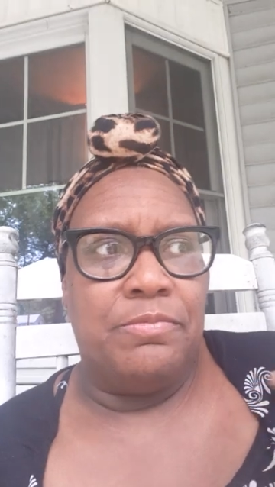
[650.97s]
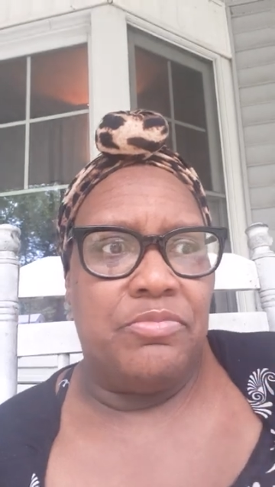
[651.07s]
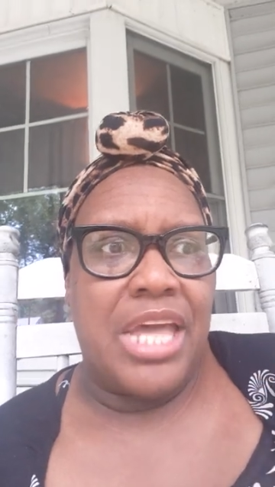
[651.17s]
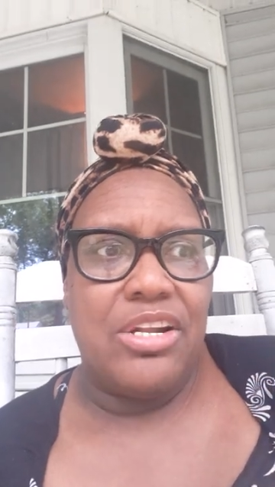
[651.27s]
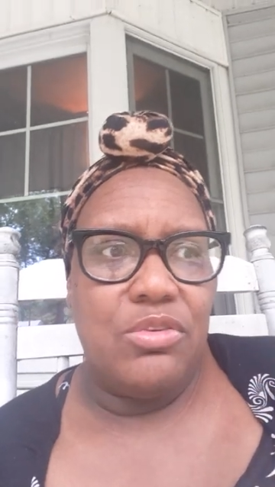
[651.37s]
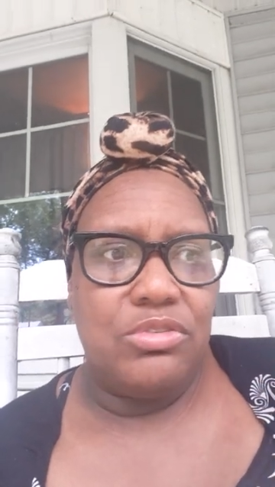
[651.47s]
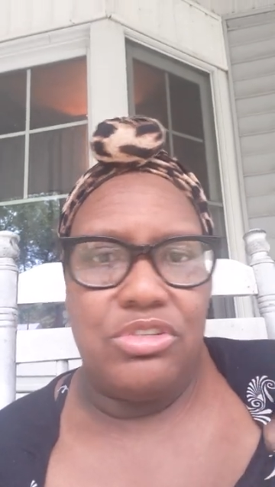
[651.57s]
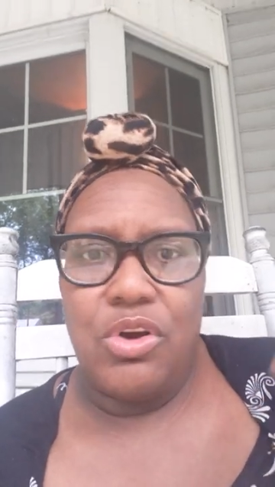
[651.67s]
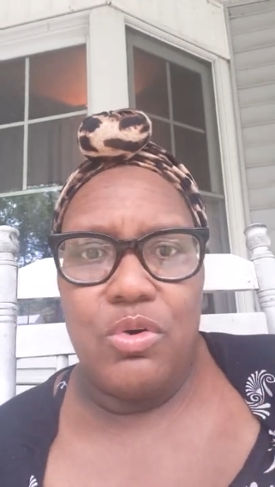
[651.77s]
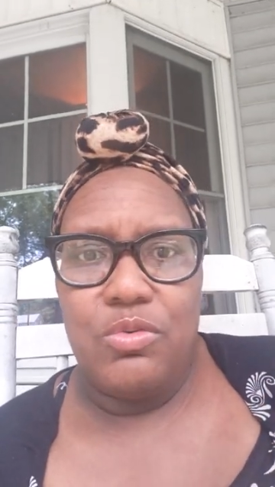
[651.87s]
they
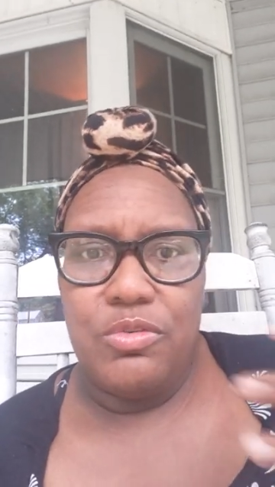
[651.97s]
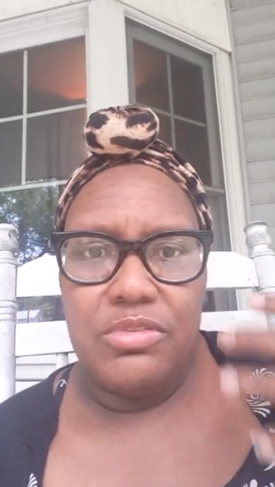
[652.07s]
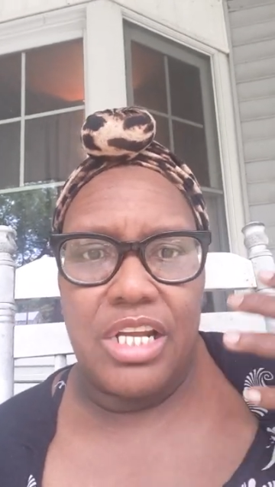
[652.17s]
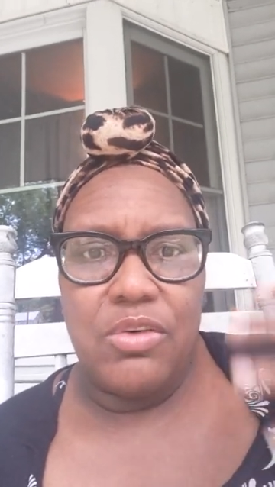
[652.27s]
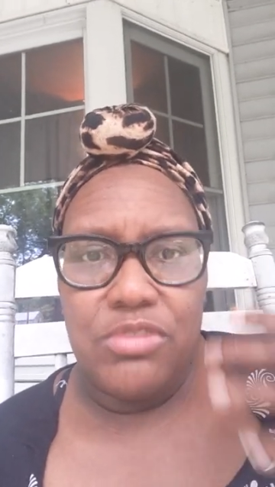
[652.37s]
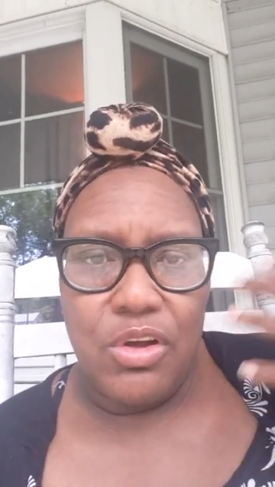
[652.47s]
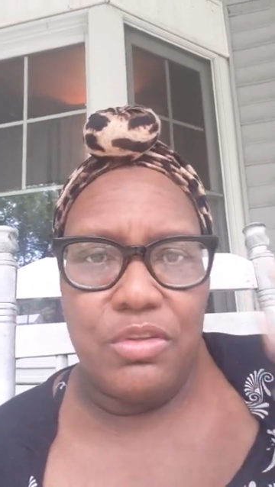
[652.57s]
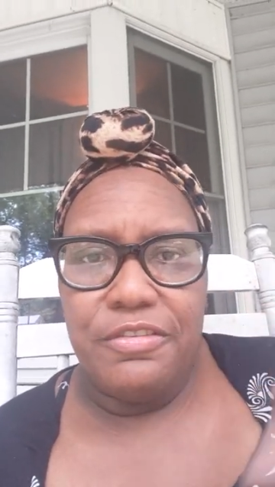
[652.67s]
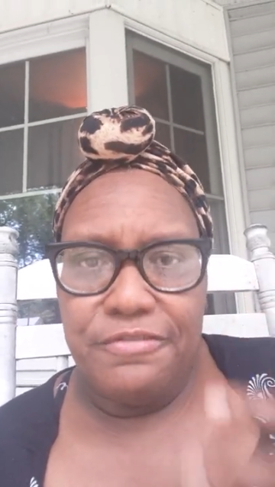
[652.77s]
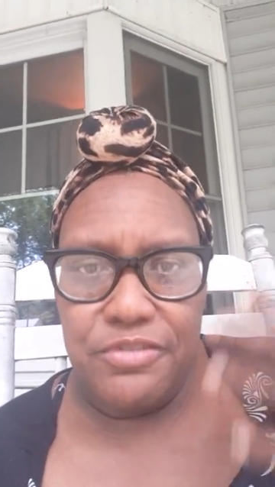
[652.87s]
don't know, they don't
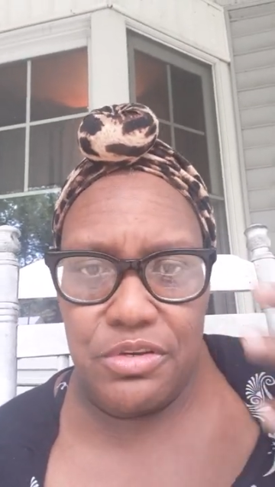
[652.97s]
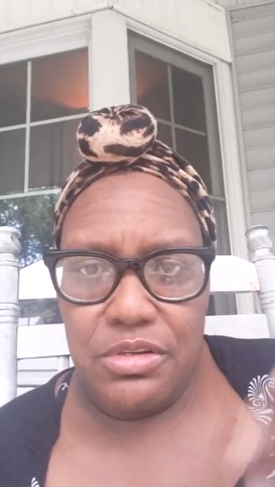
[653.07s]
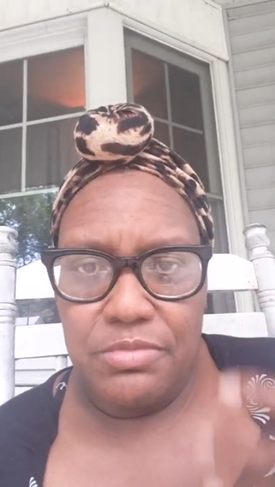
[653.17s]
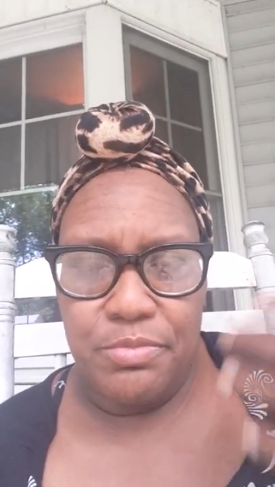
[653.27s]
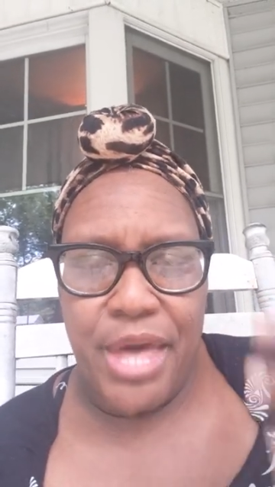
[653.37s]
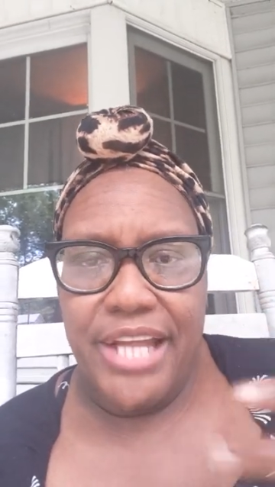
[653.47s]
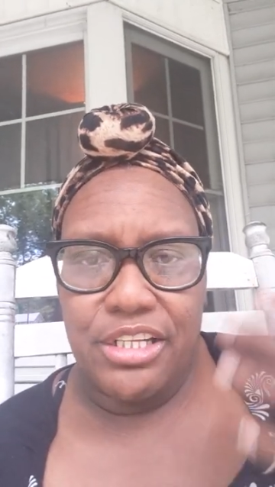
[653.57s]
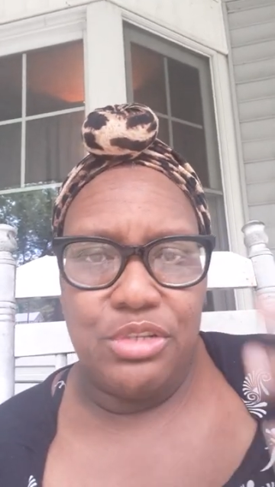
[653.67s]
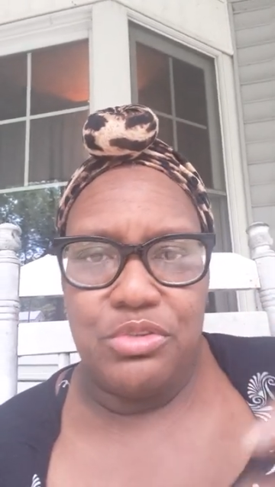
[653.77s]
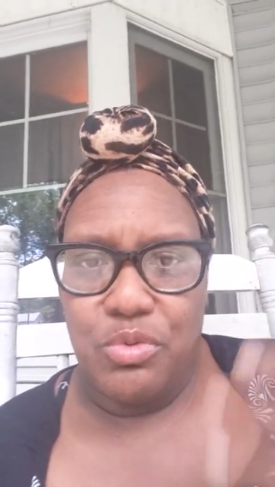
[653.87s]
know the full
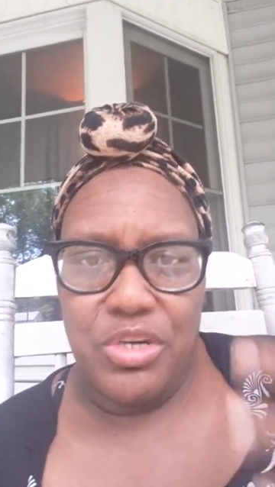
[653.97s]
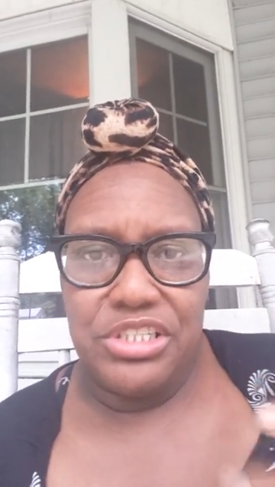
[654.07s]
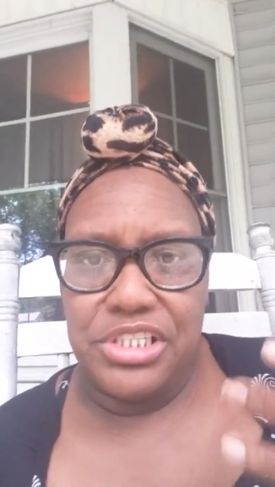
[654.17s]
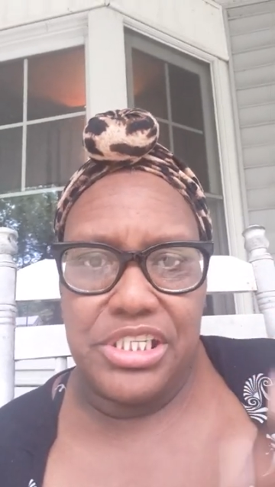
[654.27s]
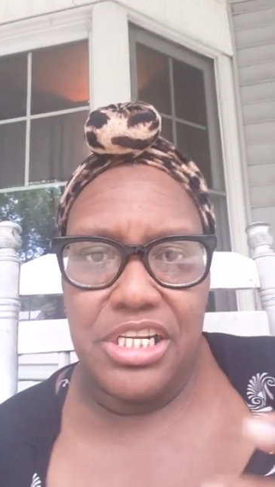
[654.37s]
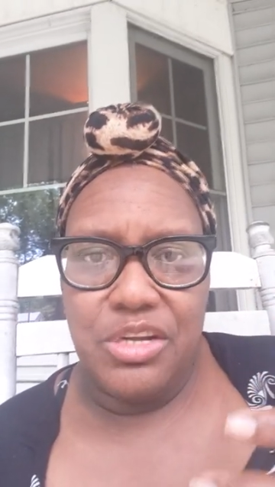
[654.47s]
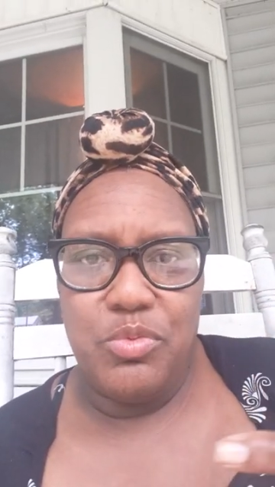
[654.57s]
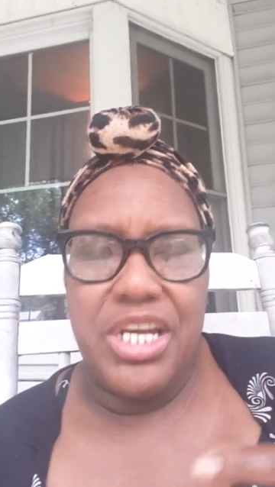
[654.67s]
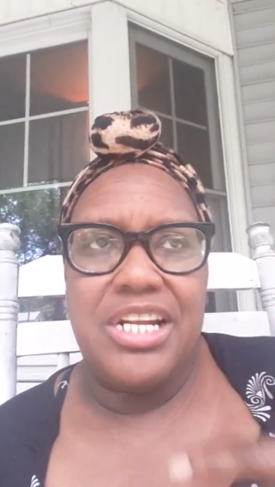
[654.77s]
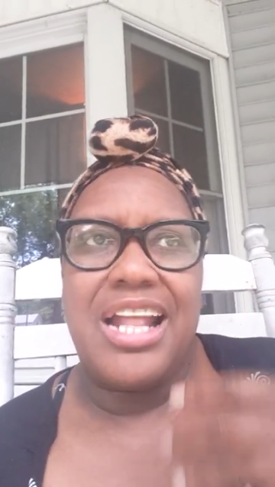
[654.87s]
magnitude of what you're dealing with.